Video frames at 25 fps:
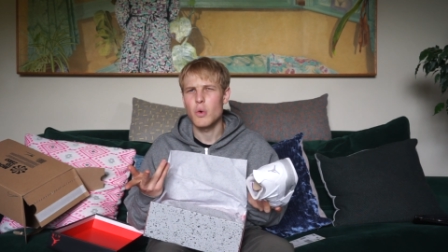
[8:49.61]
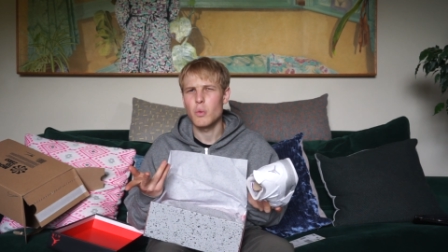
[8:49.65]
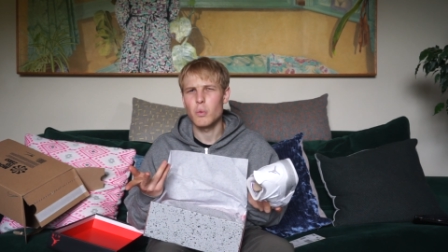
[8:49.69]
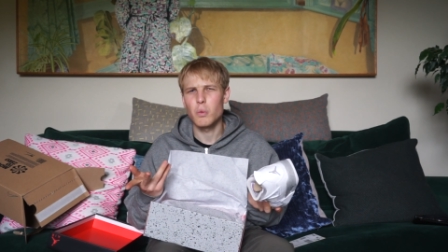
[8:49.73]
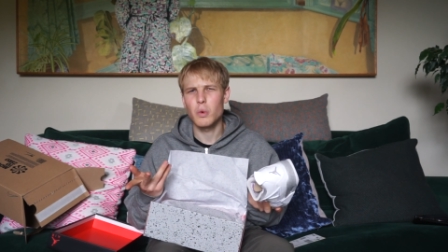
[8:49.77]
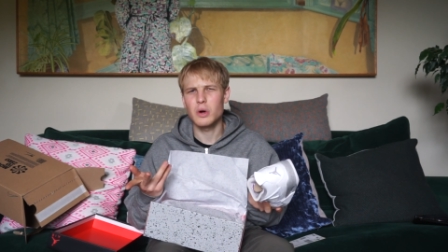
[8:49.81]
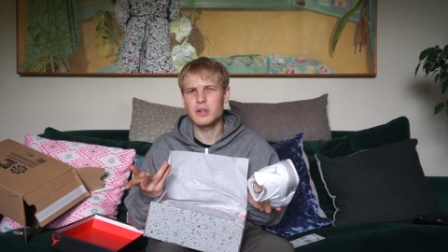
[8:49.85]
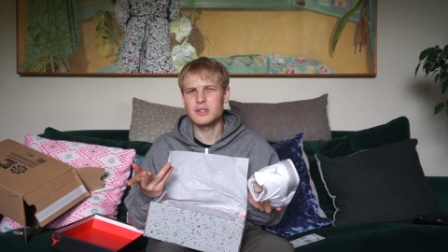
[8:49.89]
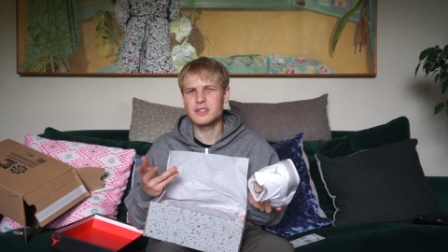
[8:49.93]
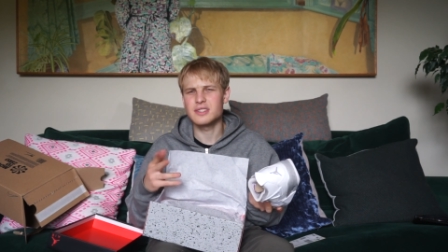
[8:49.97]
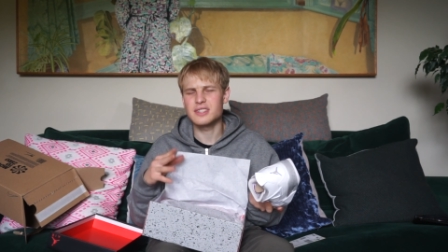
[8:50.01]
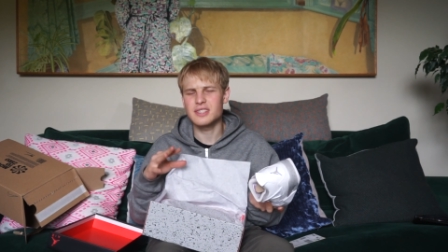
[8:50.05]

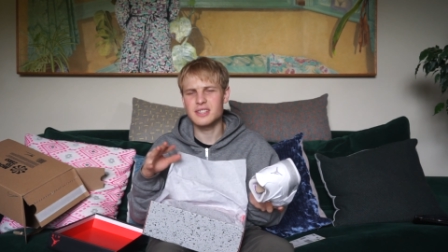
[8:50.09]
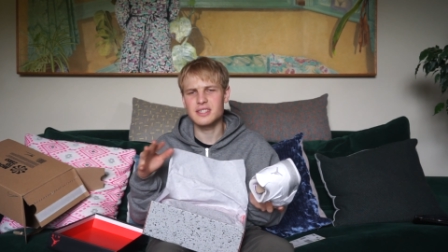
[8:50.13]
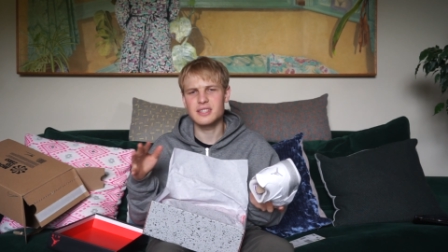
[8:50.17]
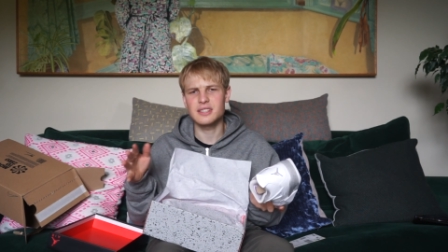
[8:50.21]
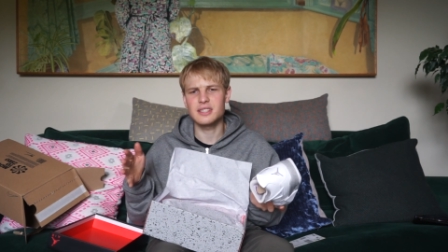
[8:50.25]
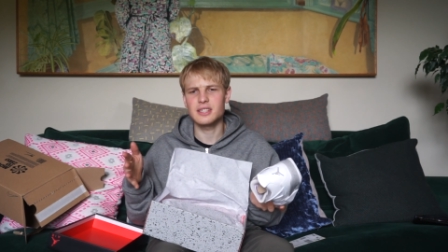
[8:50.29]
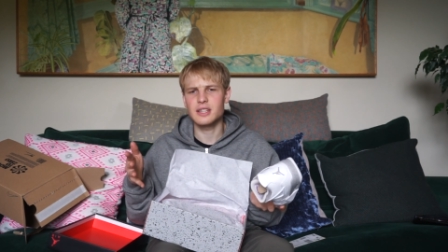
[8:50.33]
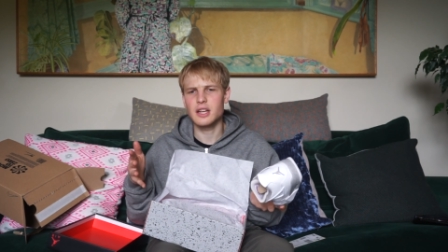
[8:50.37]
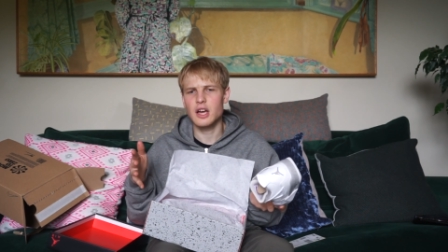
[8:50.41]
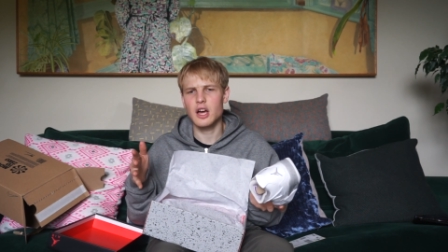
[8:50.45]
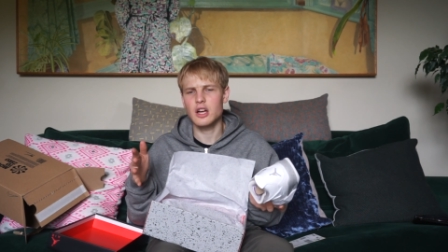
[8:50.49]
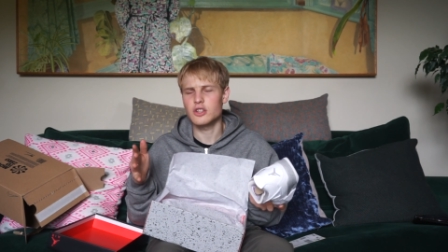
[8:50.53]

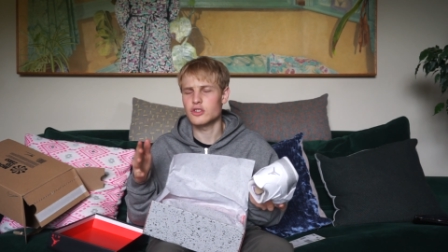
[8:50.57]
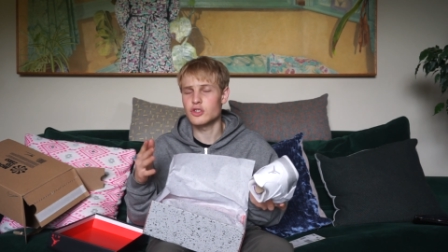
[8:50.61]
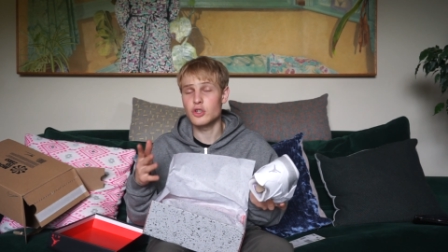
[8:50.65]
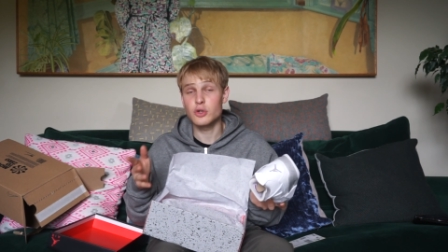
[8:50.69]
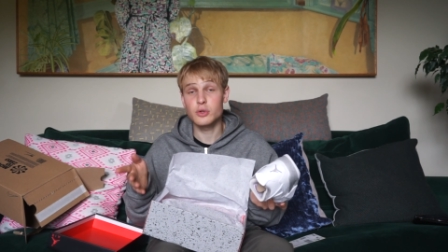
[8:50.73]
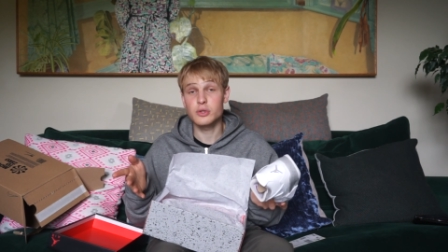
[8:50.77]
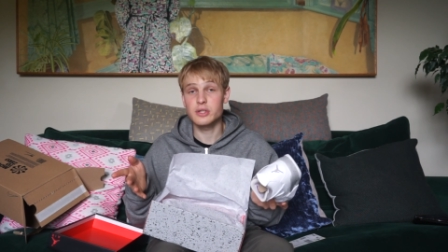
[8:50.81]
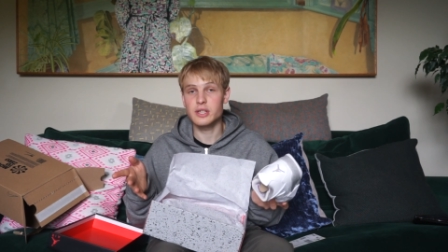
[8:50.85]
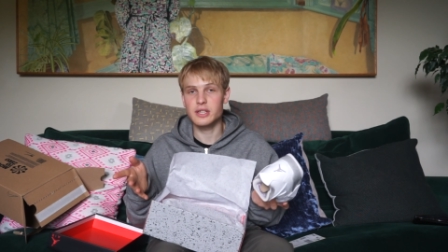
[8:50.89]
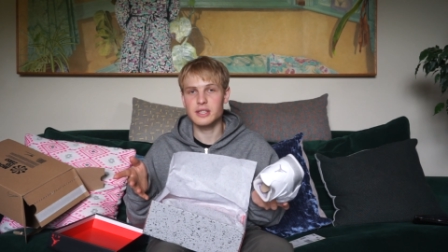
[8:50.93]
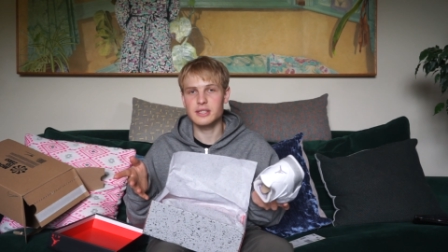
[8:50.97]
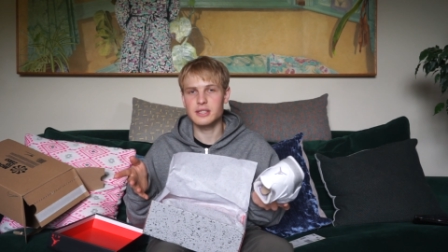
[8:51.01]
160, uh,
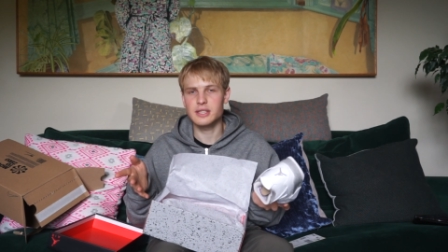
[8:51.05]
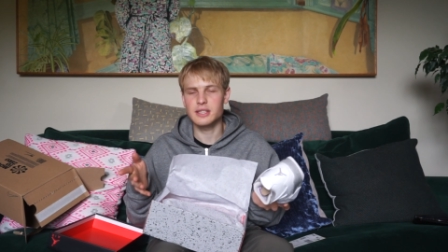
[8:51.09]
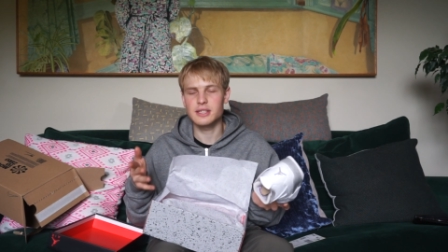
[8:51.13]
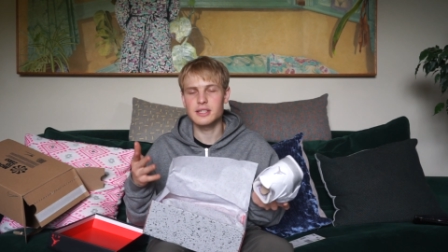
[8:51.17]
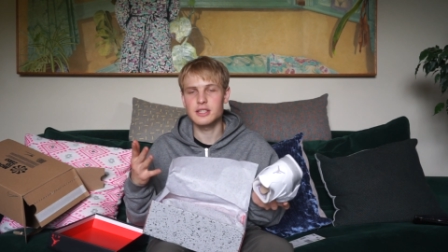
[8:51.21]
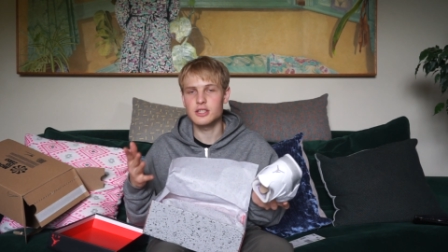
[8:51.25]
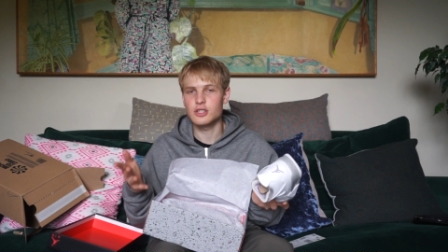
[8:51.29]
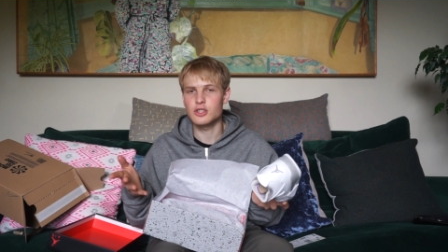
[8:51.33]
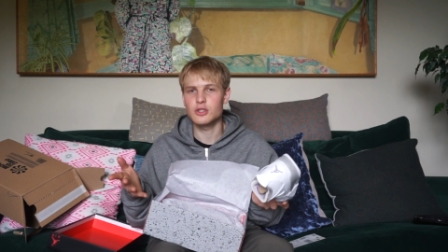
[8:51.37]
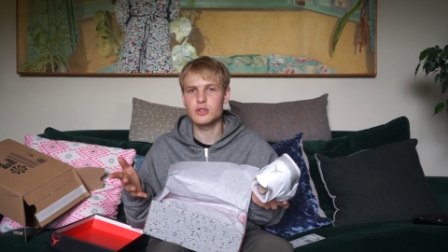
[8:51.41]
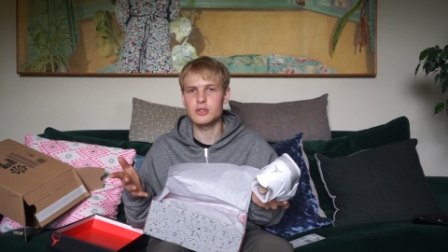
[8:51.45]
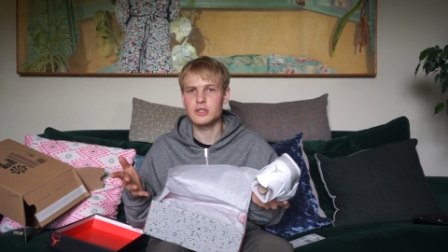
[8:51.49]
260 to
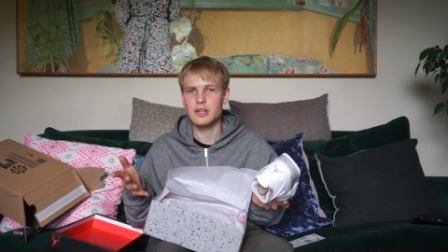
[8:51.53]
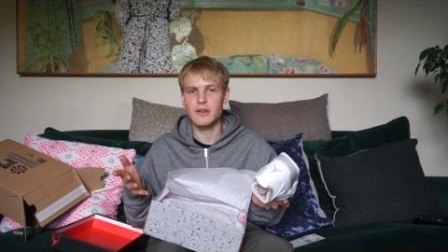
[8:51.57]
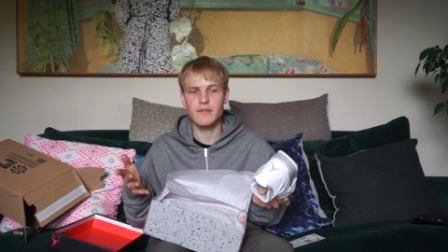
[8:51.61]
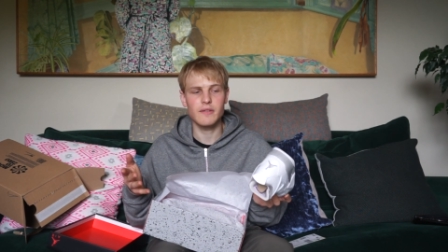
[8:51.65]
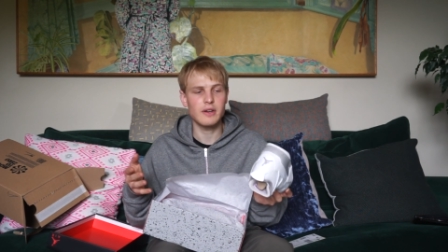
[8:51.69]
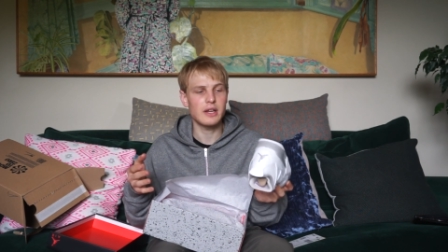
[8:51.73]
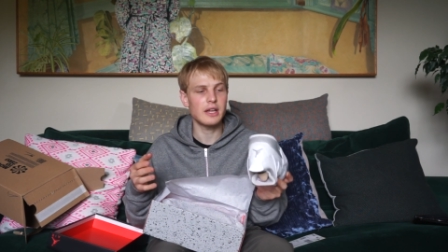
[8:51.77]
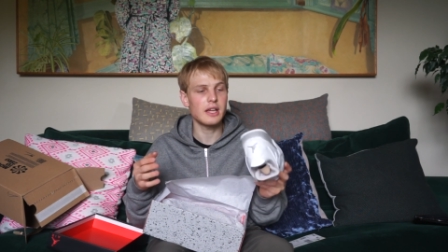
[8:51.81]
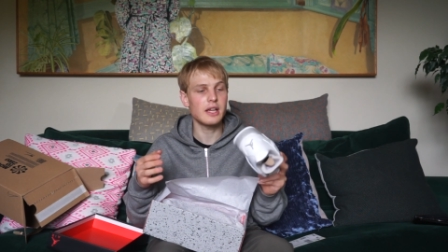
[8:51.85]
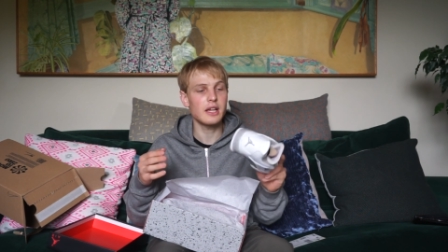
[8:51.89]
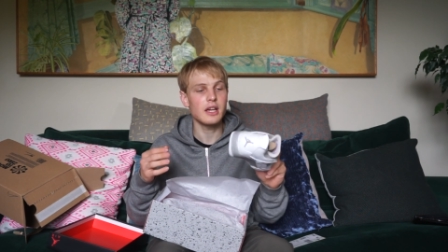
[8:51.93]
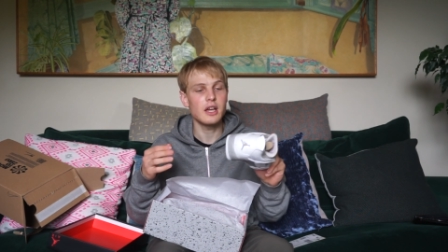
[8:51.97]

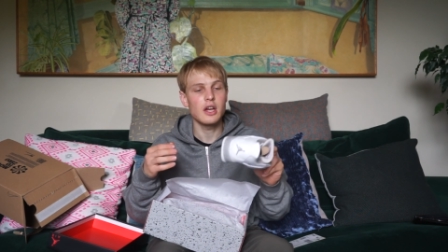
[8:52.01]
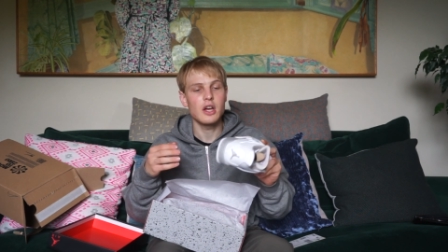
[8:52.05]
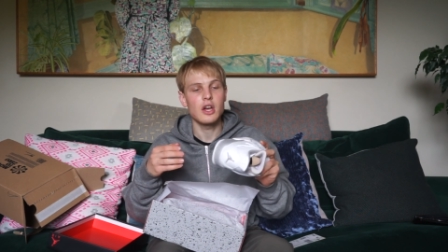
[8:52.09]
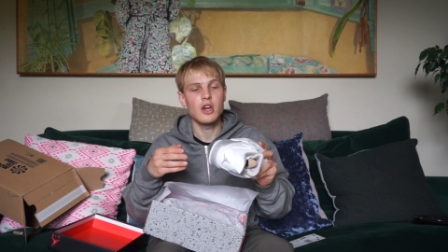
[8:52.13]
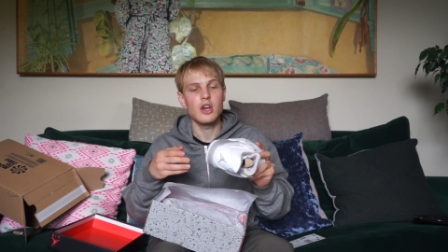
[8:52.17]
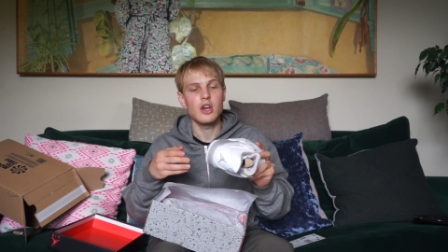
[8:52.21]
270.